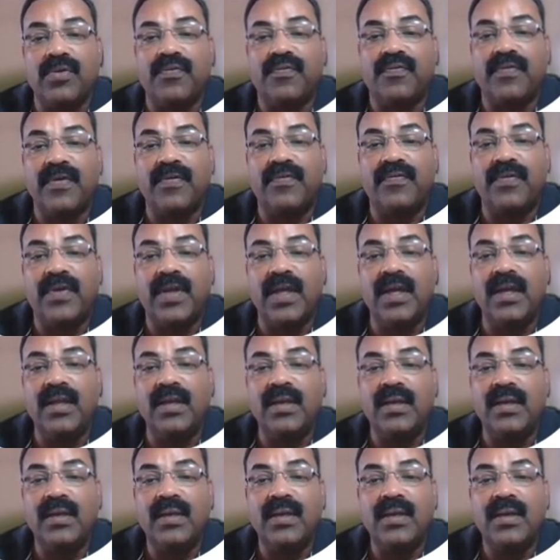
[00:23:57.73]
15
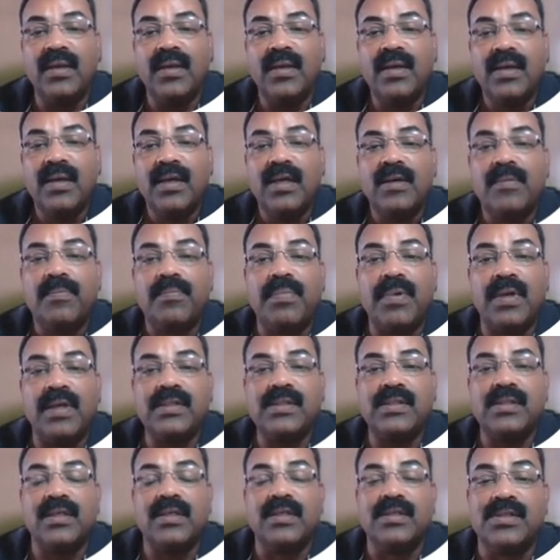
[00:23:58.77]
plus
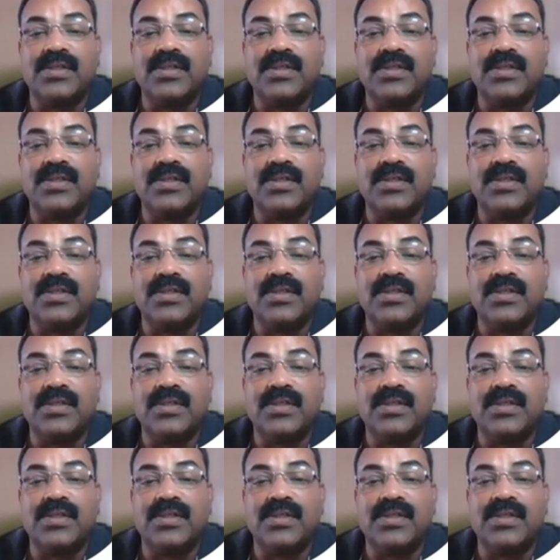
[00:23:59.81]
z